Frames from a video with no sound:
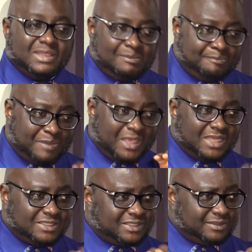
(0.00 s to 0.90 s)
The
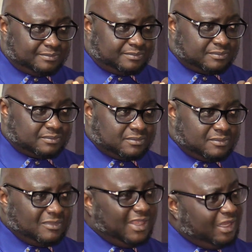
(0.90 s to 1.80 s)
biggest
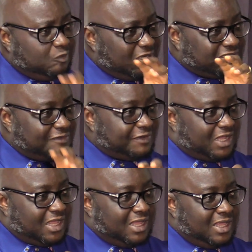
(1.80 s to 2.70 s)
in West
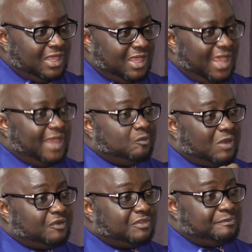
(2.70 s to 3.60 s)
Africa and
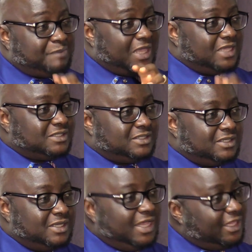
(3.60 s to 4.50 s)
one of the biggest
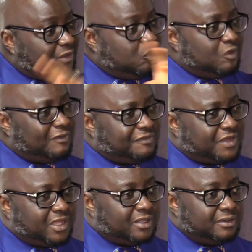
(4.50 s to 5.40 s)
in the whole of
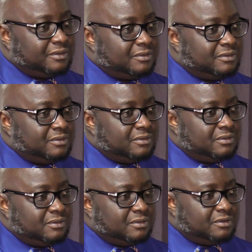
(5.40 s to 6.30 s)
Africa
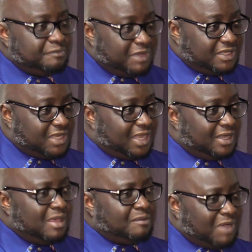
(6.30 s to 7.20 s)
being
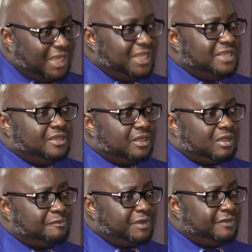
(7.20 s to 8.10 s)
done by an Indian
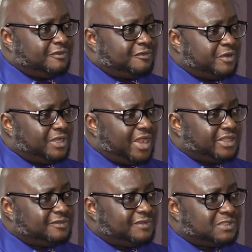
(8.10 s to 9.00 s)
company for foreign
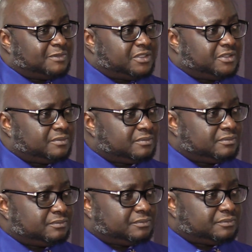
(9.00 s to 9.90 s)
direct
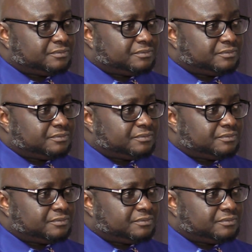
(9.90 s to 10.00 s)
investment.